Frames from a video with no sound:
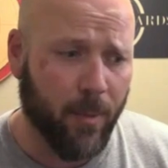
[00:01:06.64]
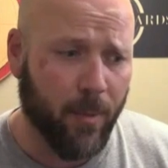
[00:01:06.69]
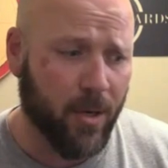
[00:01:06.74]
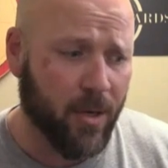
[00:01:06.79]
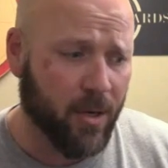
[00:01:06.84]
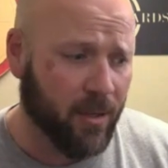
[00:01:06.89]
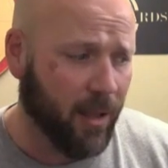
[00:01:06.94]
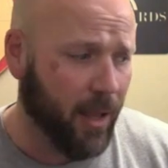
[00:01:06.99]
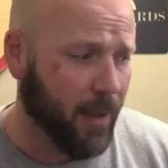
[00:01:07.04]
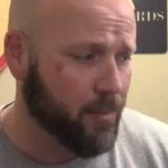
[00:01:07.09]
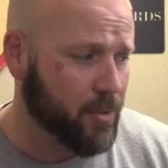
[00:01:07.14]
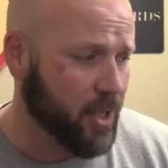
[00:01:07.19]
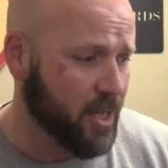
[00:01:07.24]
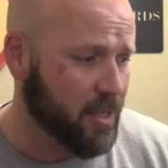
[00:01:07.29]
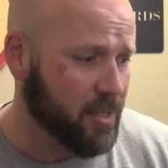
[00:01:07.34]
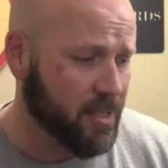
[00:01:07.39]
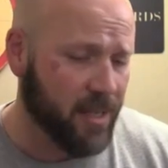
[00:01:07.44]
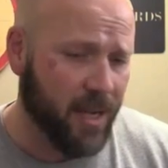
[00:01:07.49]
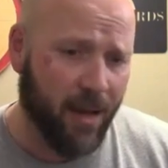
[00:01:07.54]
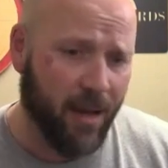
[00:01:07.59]
bit about your club,
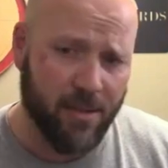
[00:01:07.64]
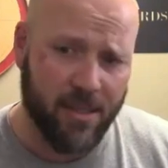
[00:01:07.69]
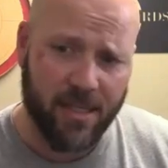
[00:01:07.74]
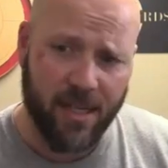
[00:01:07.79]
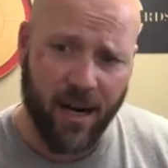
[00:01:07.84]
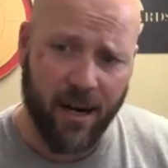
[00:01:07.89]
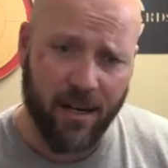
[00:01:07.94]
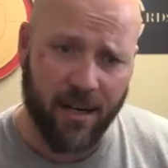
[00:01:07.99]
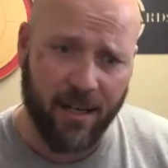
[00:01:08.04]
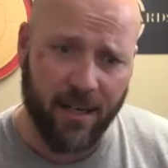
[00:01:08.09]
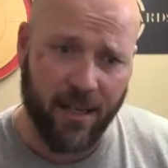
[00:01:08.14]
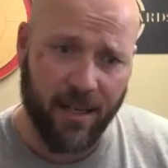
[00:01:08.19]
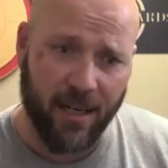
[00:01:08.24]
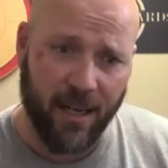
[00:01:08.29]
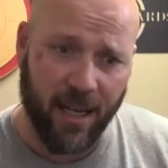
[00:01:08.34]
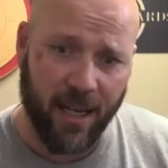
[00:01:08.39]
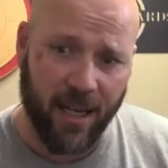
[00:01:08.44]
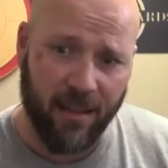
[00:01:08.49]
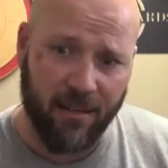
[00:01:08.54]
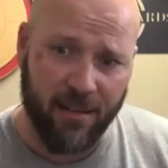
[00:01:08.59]
Jason, how it started
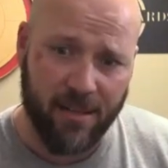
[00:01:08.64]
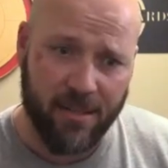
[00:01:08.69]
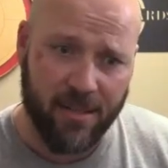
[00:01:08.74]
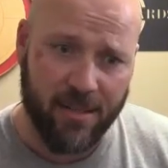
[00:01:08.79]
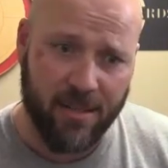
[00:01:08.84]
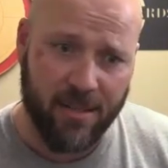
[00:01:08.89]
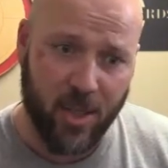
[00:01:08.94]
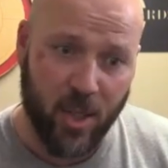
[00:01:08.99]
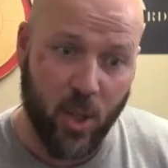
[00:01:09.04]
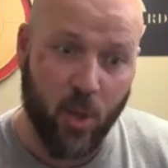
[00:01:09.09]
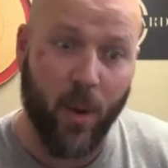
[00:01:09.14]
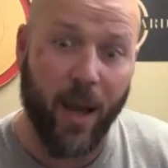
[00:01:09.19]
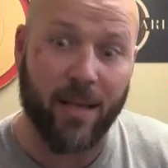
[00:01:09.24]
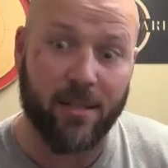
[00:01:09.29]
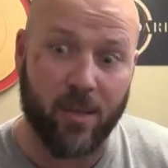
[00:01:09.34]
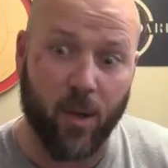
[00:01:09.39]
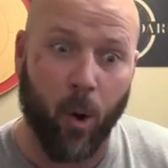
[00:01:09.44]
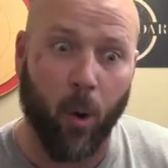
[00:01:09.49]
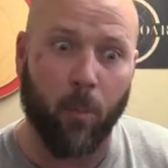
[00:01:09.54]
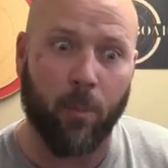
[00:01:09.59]
and this
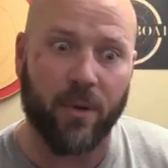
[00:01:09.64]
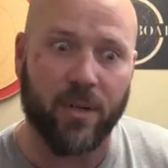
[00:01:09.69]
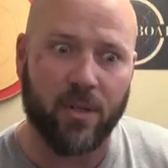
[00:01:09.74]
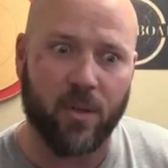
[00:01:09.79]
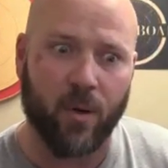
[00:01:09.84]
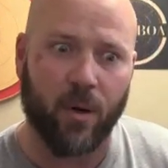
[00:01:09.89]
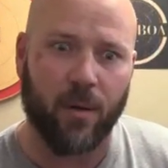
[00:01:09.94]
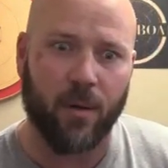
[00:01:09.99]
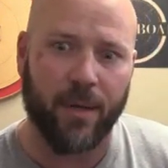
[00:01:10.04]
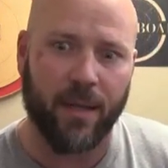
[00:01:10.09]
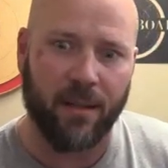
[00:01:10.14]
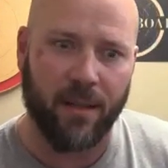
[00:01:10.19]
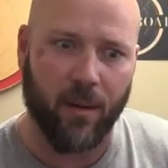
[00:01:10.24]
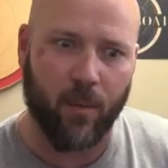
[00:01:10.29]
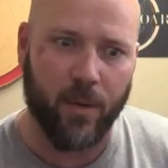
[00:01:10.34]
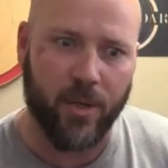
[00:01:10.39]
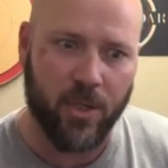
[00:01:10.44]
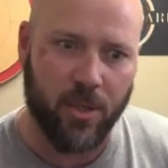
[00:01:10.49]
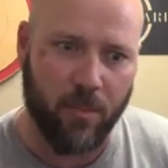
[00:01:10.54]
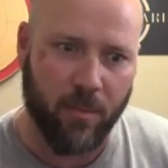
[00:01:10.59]
U.S. Open tournament
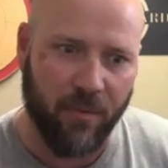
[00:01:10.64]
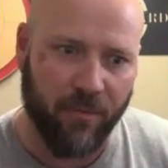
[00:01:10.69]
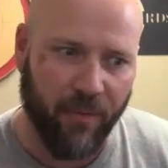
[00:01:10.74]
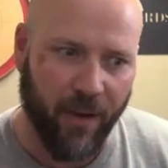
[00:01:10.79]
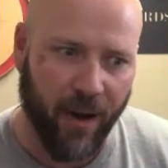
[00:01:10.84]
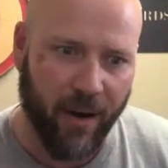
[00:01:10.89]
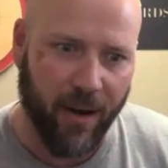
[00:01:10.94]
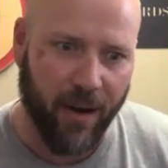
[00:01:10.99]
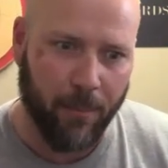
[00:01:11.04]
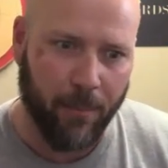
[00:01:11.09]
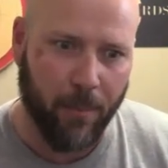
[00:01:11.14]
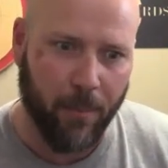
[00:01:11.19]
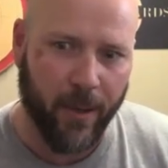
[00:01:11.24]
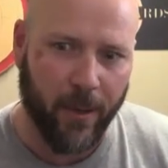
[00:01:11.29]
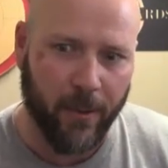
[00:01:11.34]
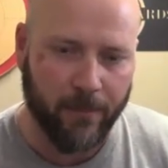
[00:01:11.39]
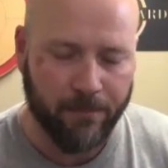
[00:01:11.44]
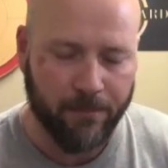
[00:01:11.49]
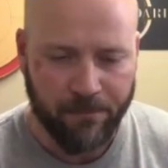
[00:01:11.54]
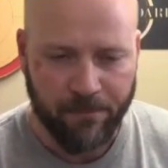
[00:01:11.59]
that we should be fired up
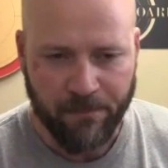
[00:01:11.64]
about.